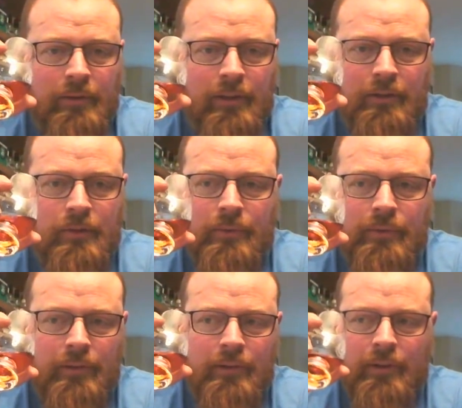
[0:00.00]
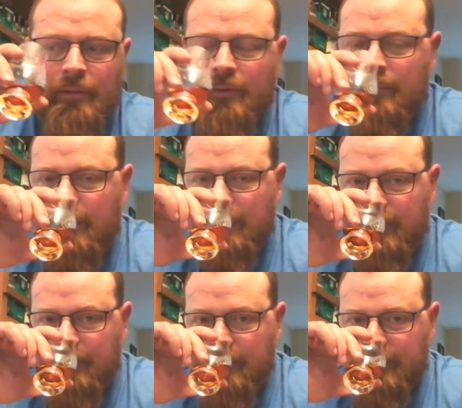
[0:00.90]
like nose and taste
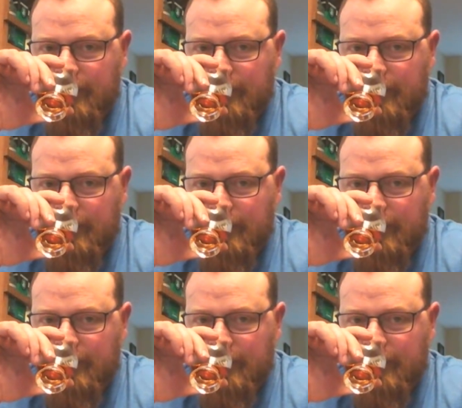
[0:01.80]
amazing.